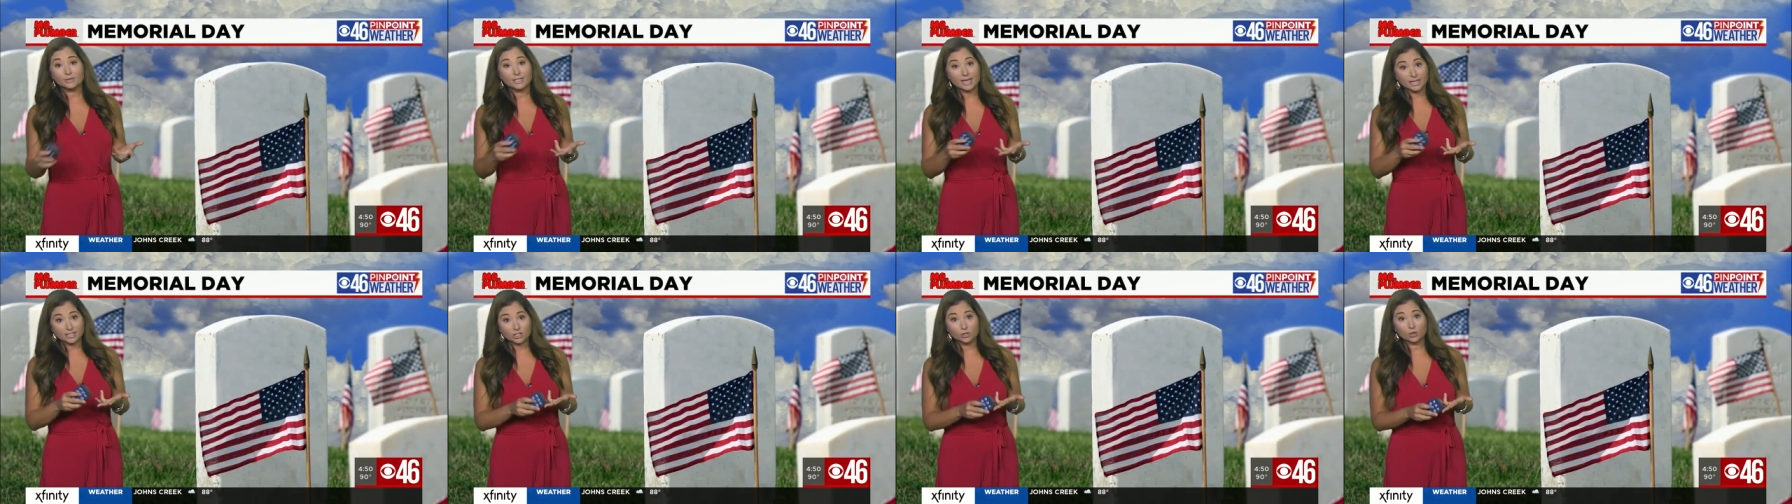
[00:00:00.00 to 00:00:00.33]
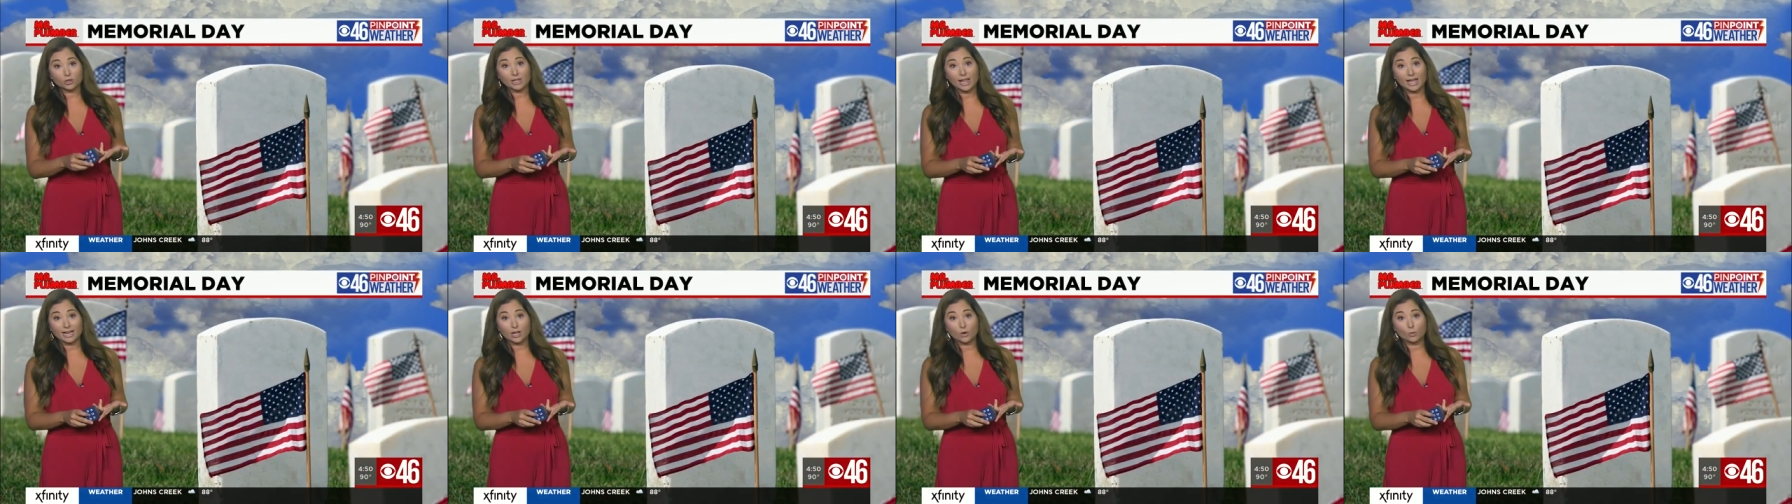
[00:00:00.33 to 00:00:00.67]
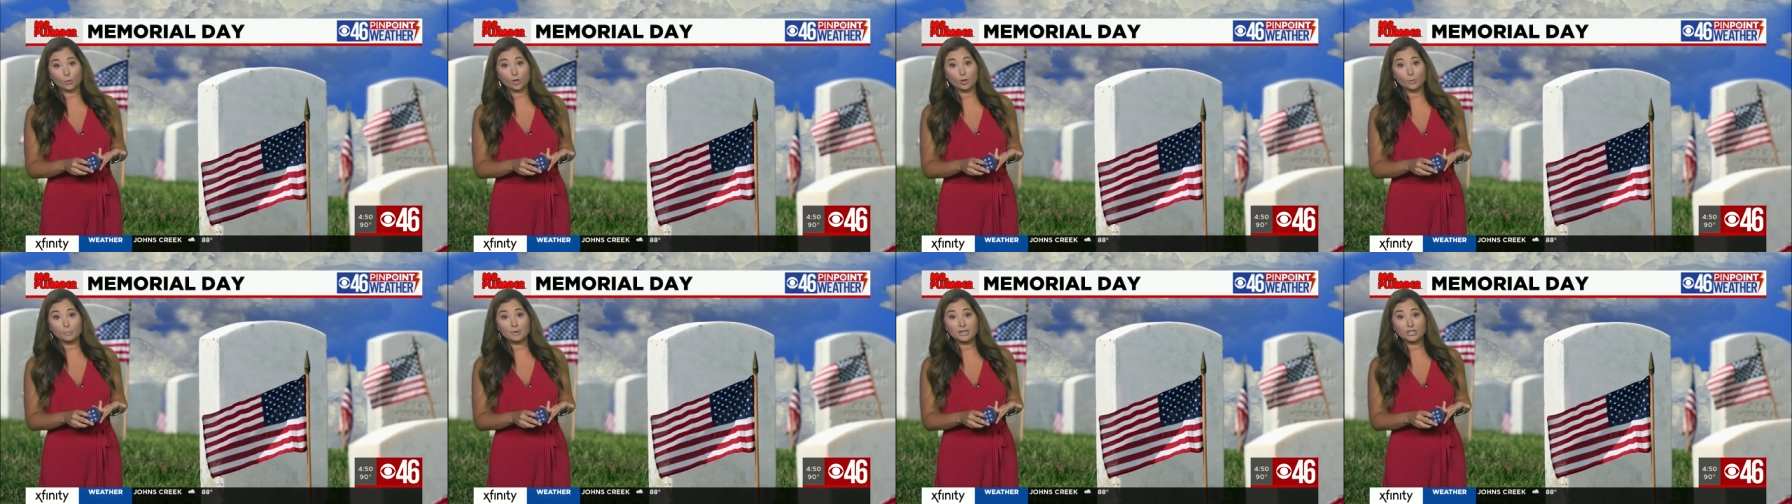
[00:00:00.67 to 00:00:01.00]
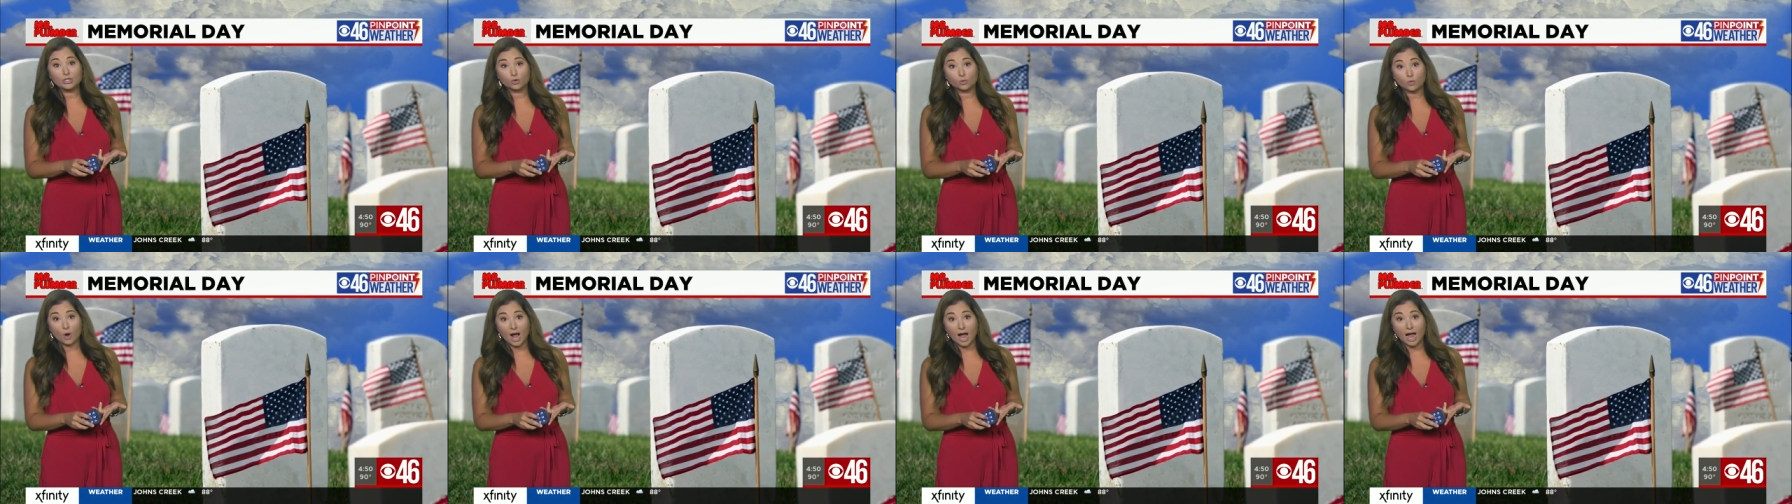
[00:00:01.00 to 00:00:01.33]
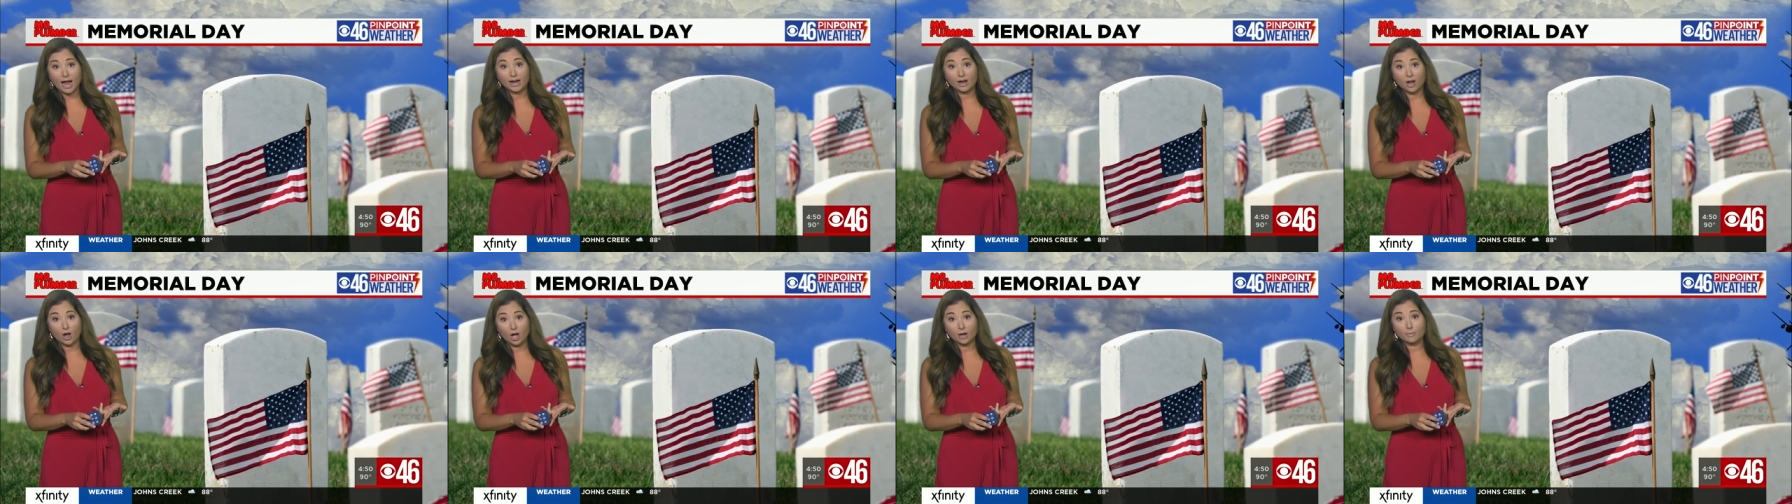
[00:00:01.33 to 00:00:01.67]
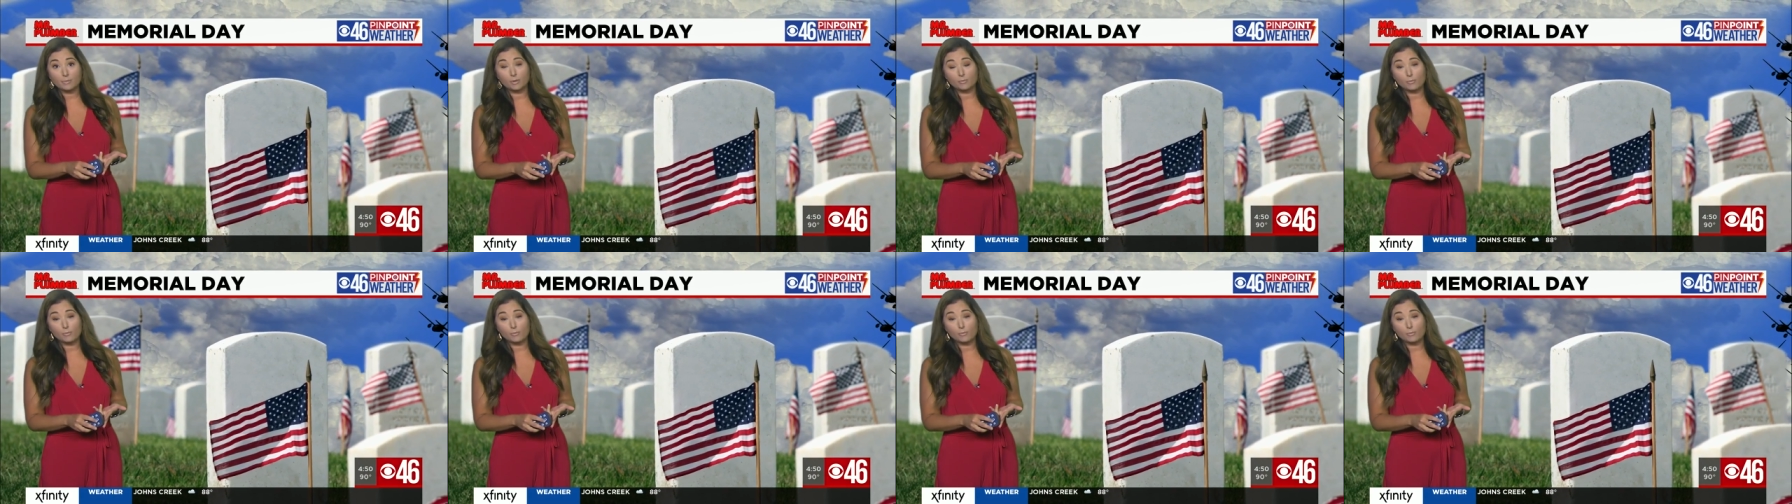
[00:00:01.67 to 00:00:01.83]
does look like it will be dry on